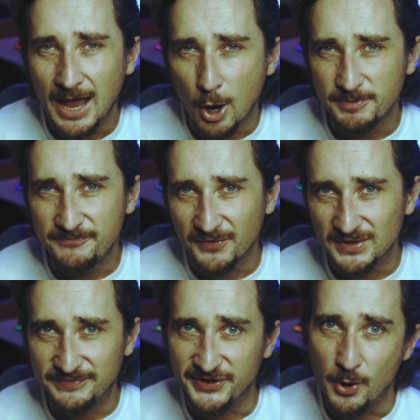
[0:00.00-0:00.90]
I hope you found
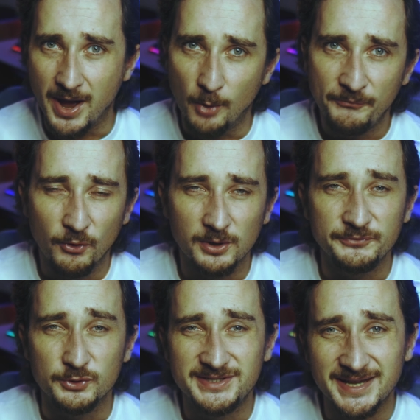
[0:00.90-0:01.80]
this video helpful.
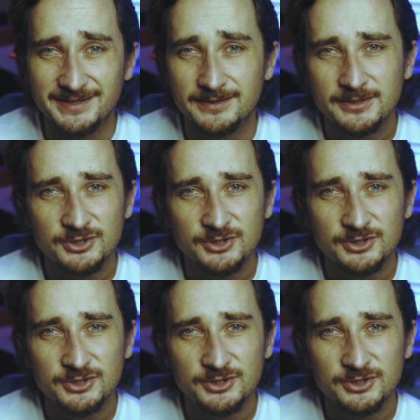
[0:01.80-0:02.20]
If you did,